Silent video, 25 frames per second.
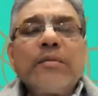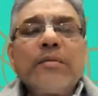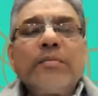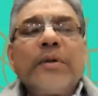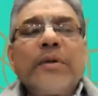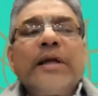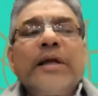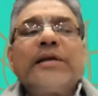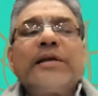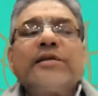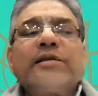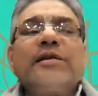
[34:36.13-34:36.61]

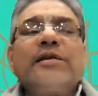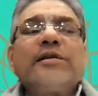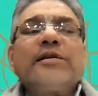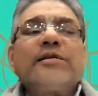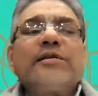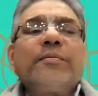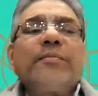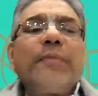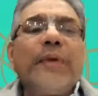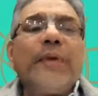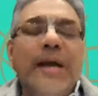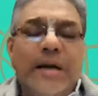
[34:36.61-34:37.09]
Please
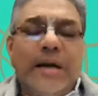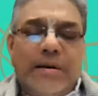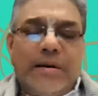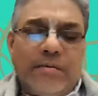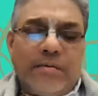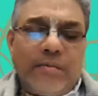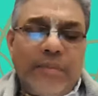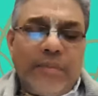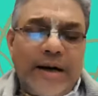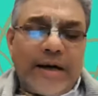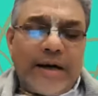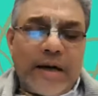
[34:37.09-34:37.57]
dissipate
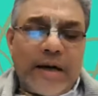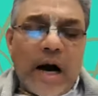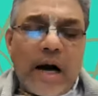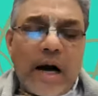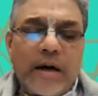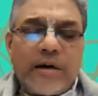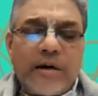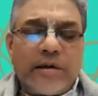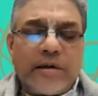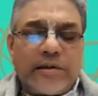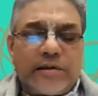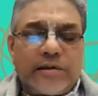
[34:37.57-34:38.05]
my
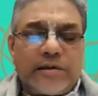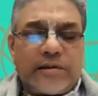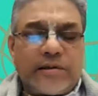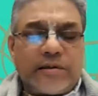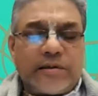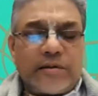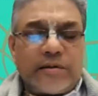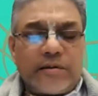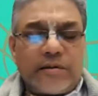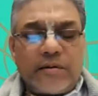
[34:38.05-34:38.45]
darkness.